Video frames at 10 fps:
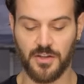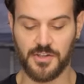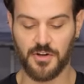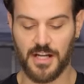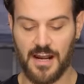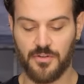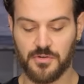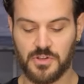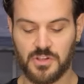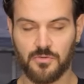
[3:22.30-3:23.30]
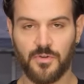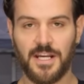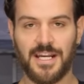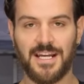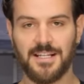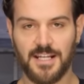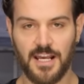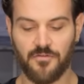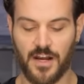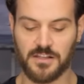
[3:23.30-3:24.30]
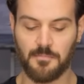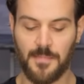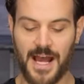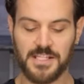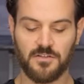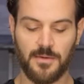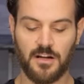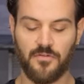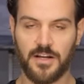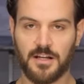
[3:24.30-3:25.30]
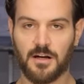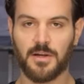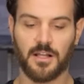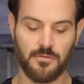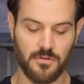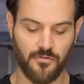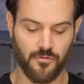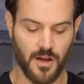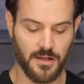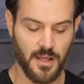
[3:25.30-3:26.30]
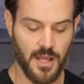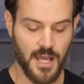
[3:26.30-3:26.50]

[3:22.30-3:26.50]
on this, you're gonna have those three intake vents, massive amount of venting coming in through the front,